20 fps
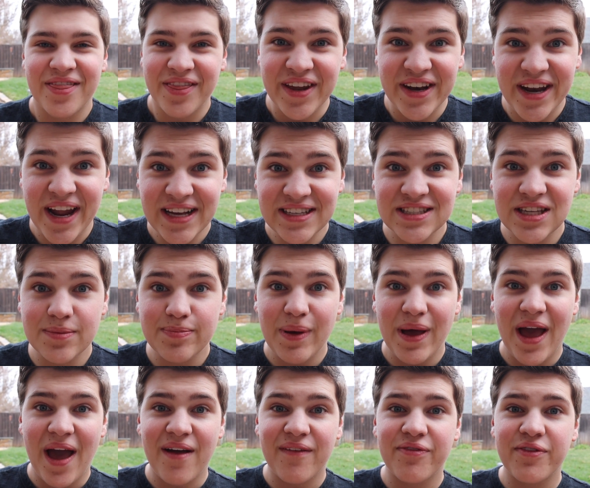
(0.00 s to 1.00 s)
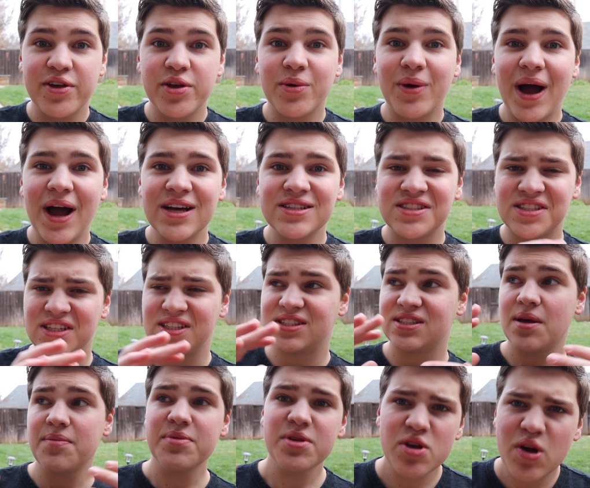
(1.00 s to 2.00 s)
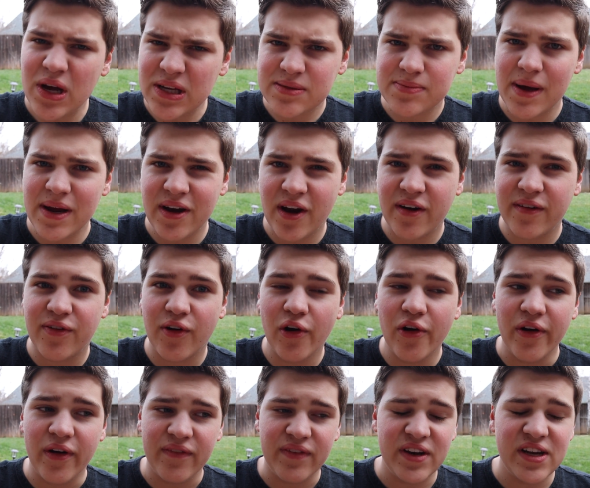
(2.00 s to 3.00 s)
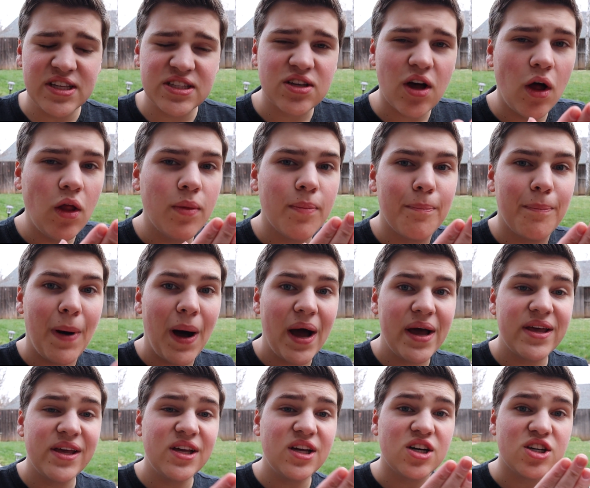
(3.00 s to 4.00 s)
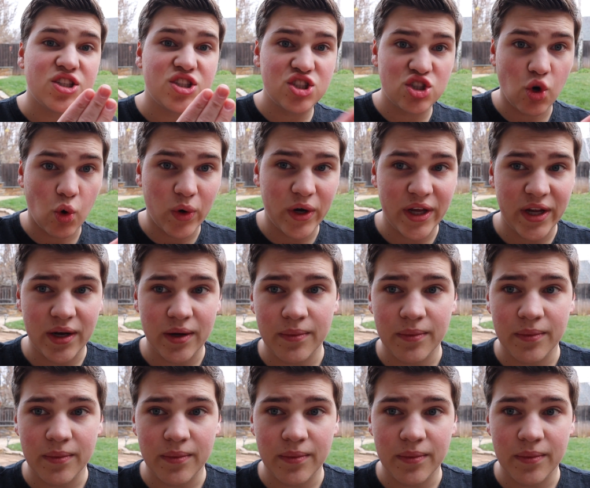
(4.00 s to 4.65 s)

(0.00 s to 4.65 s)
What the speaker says: The next tip I have for you guys is something you guys might not have heard of, and it's called buying assorted.